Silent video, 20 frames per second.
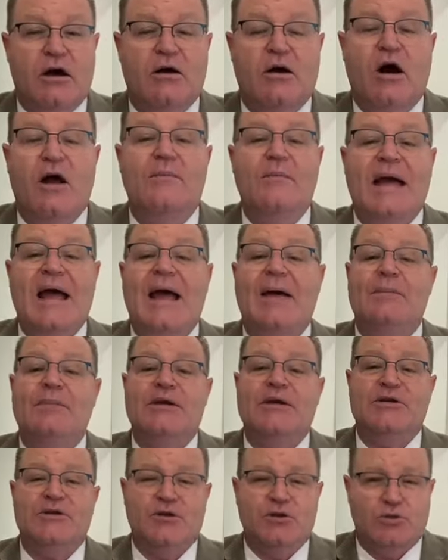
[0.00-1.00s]
I'm
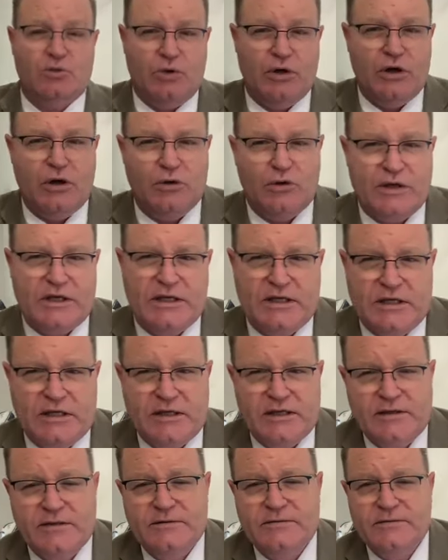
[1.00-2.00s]
happy to dwell
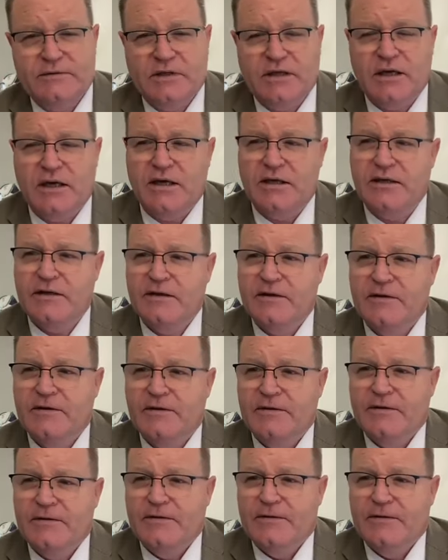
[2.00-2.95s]
here. Okay.